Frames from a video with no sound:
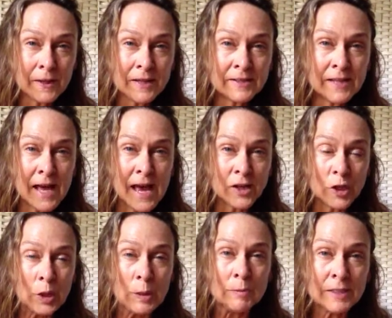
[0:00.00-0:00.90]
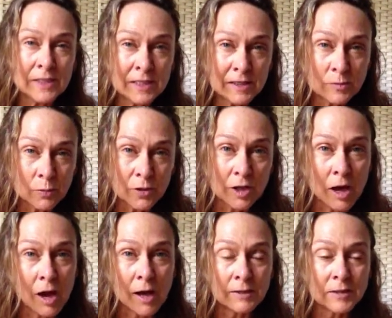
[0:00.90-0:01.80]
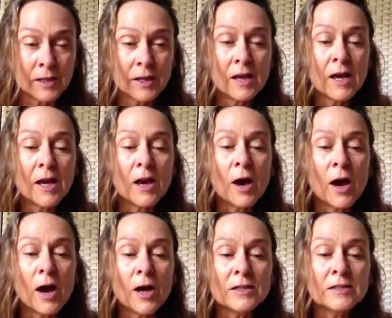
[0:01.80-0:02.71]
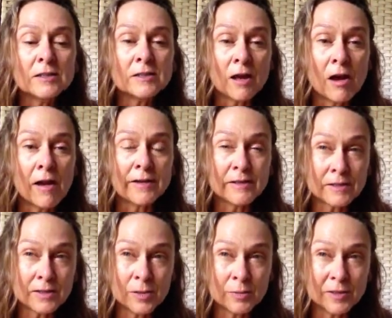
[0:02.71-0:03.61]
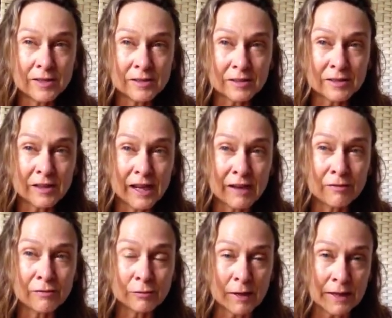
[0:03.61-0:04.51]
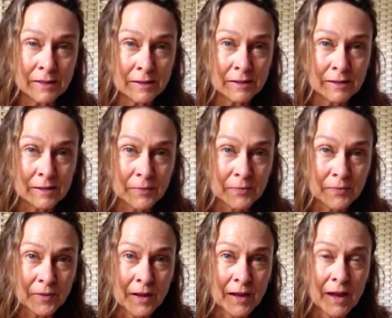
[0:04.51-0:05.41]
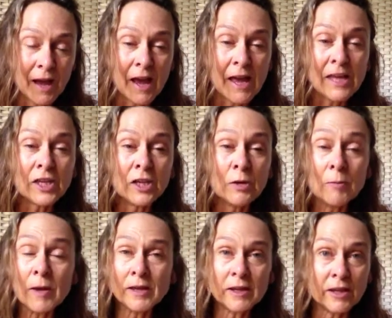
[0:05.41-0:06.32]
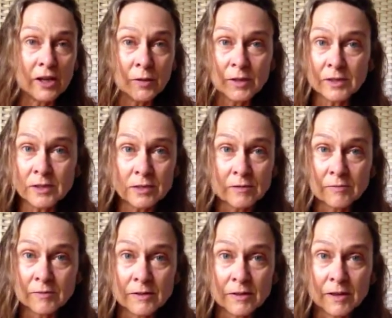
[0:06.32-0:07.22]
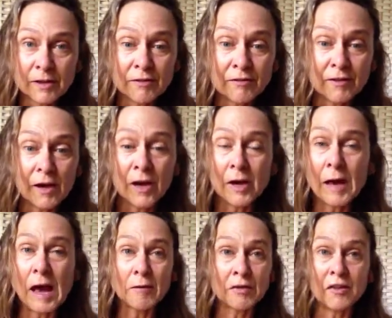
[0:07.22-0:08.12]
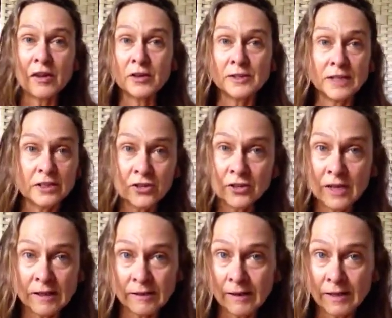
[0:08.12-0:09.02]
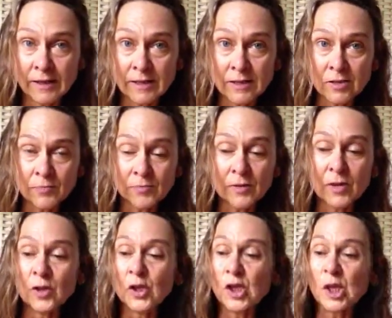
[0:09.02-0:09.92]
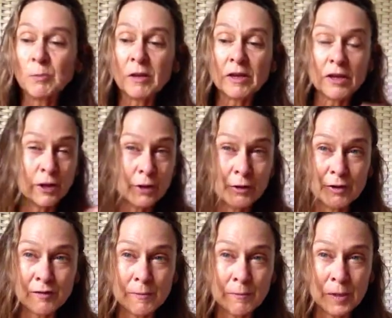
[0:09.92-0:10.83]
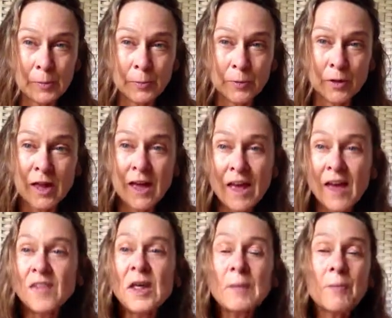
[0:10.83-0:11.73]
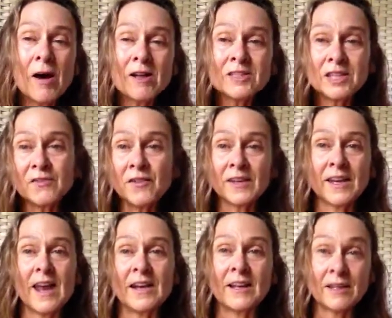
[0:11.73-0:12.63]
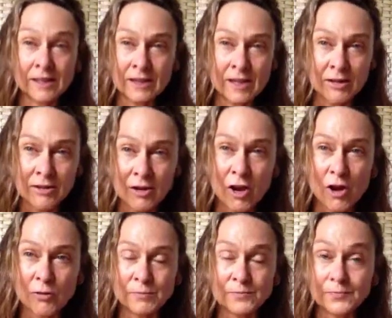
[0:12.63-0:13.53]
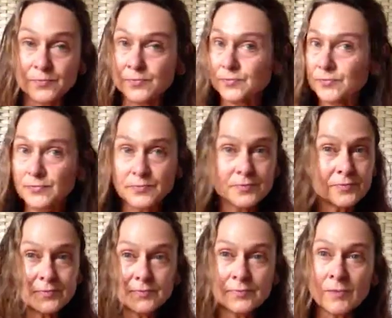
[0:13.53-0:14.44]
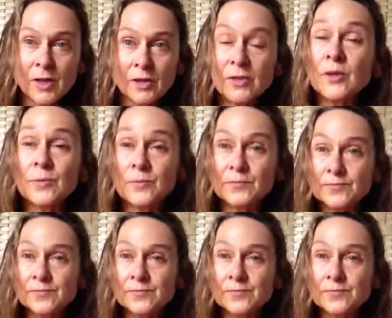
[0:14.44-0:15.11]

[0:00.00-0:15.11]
is that humans were not designed to be a slave race. You may hear it out there in internet land. You may hear it from people. And they pontificate it like they know. Nope.